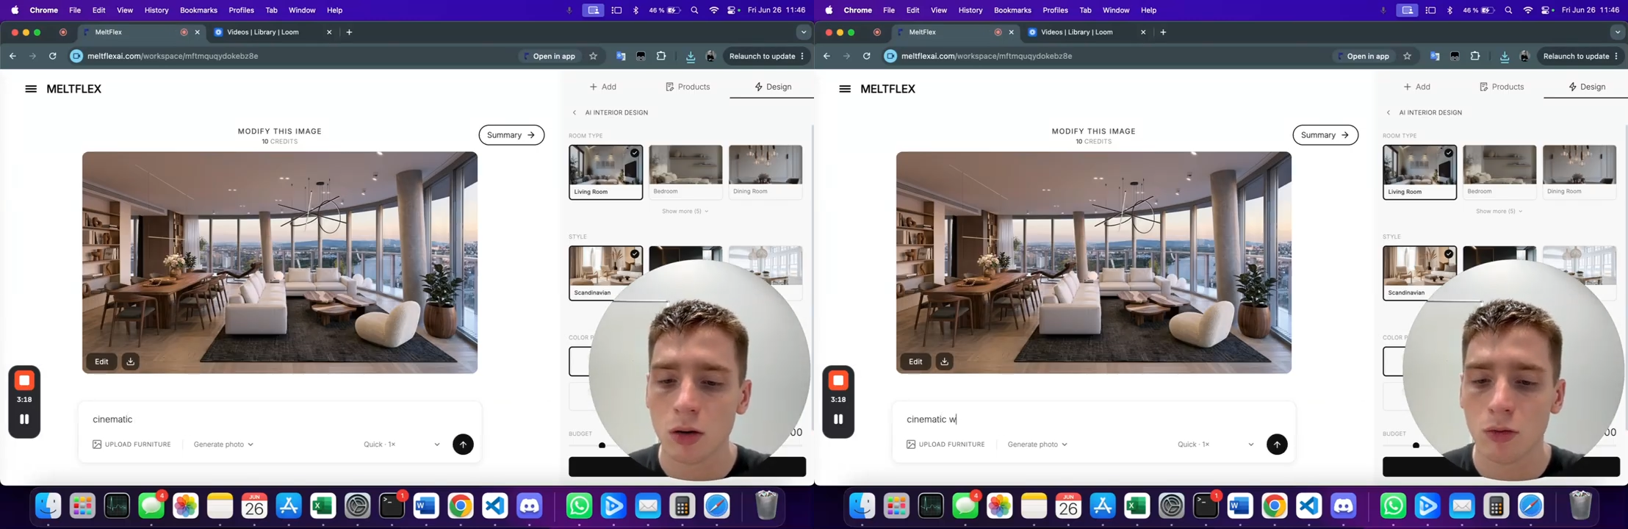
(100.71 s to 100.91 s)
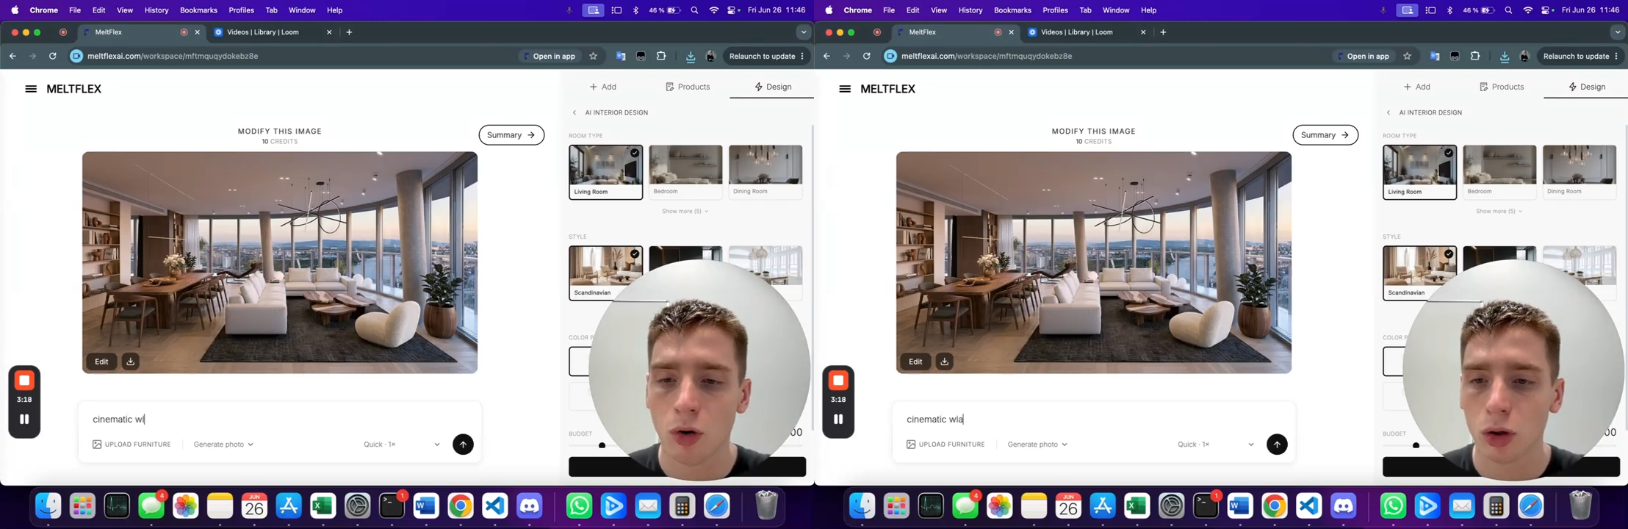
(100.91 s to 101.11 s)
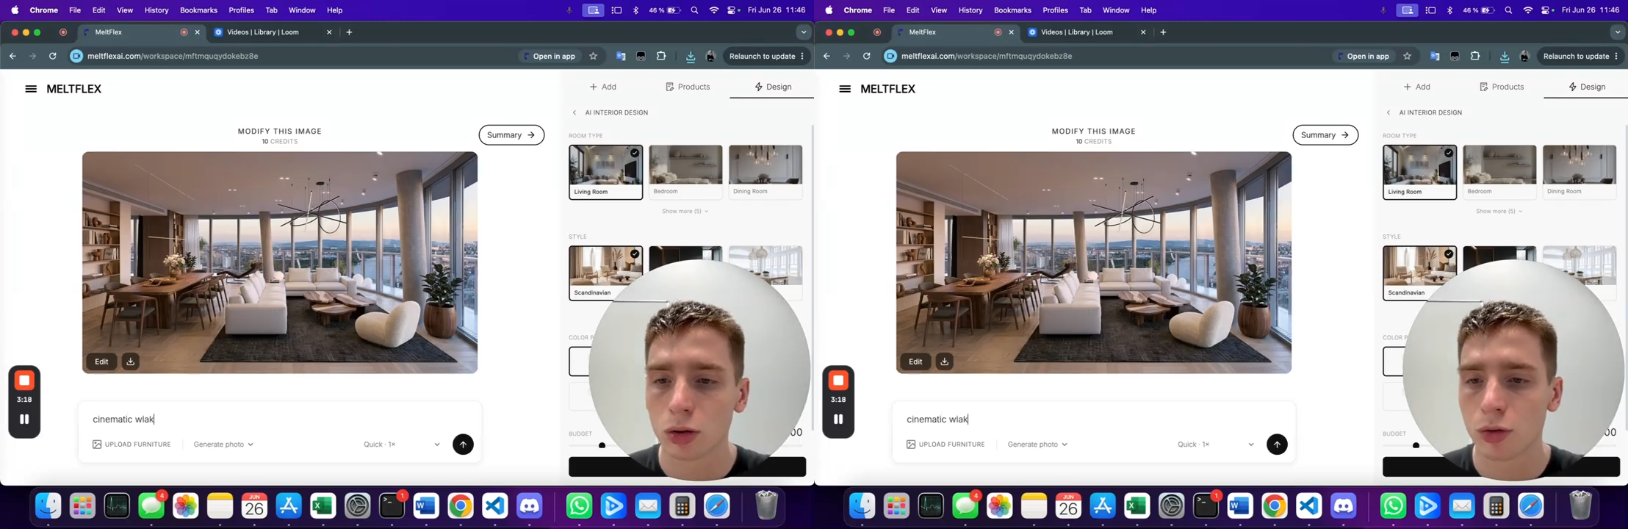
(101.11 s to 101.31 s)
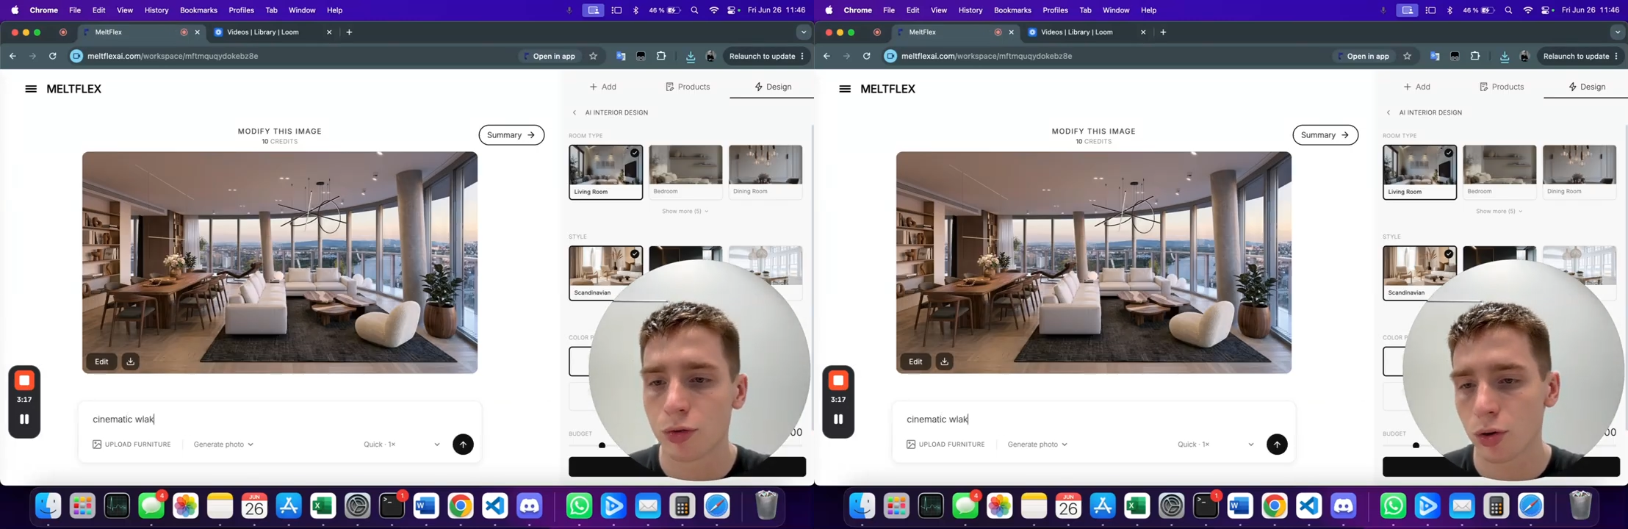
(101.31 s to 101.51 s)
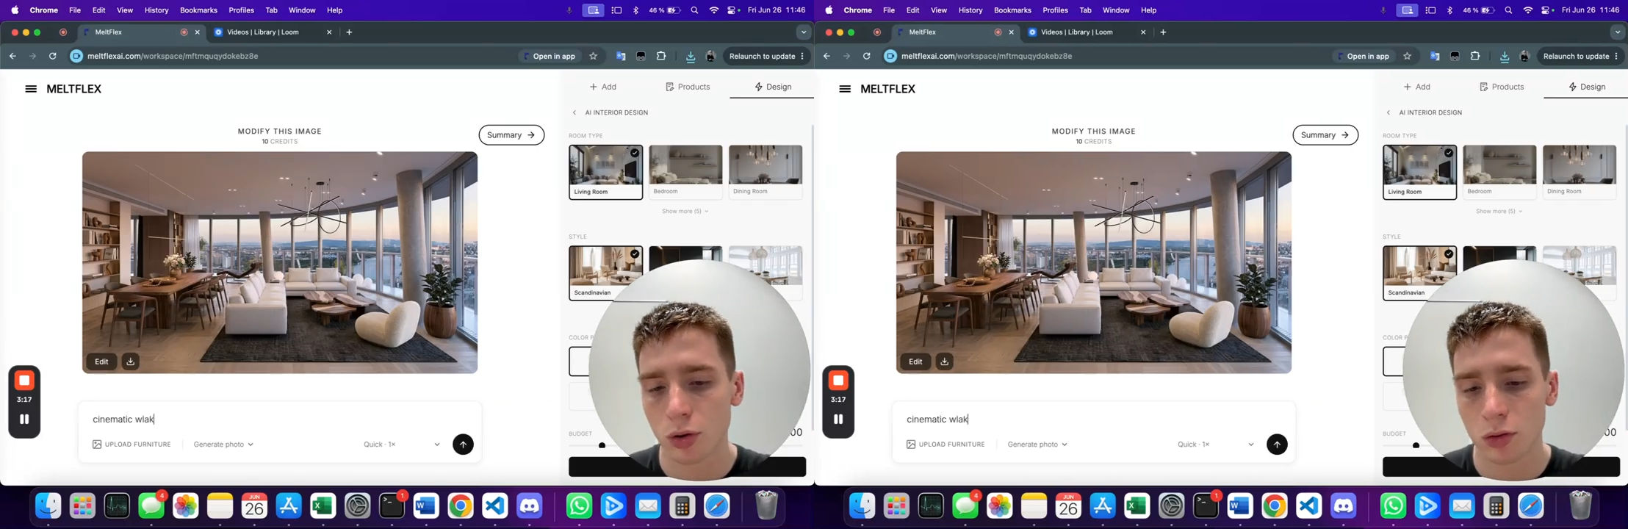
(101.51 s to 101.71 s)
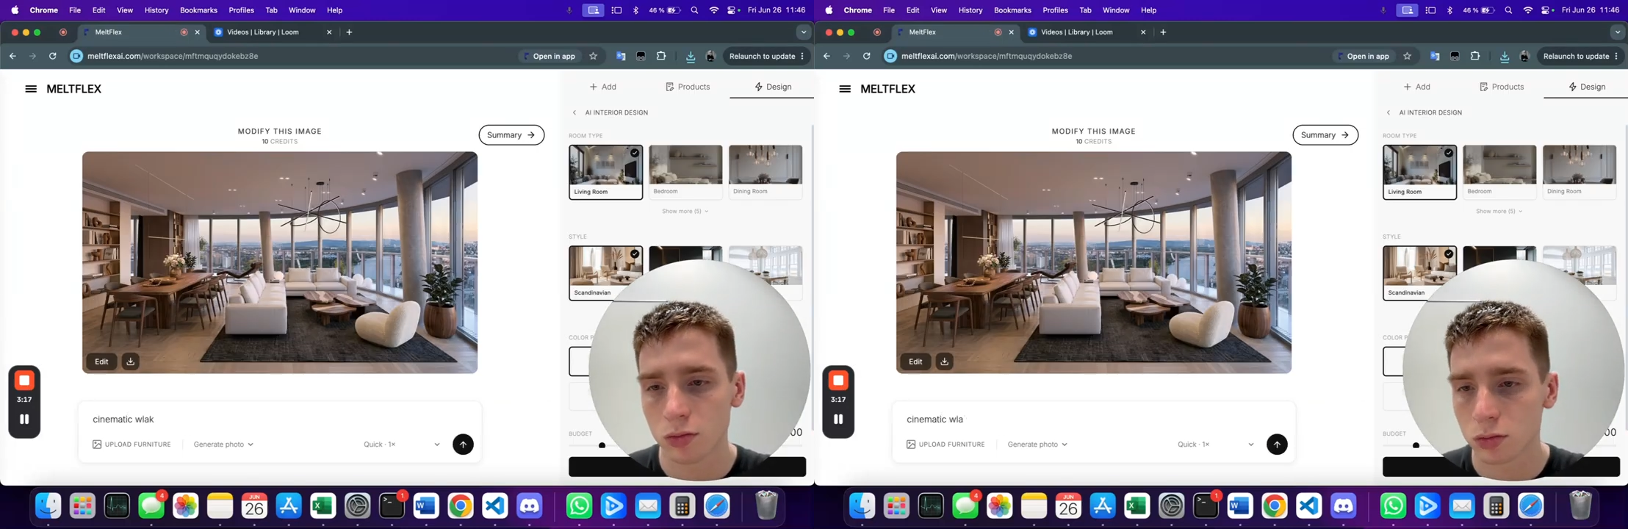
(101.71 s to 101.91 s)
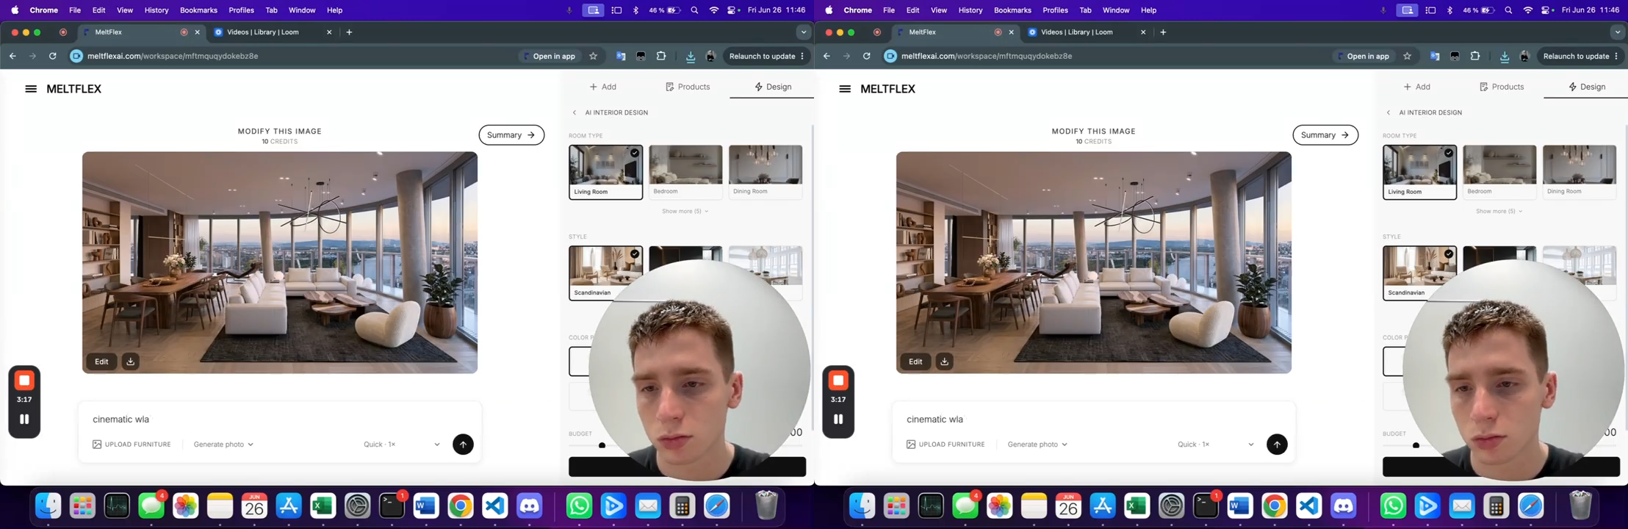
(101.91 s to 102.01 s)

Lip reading: walkthrough.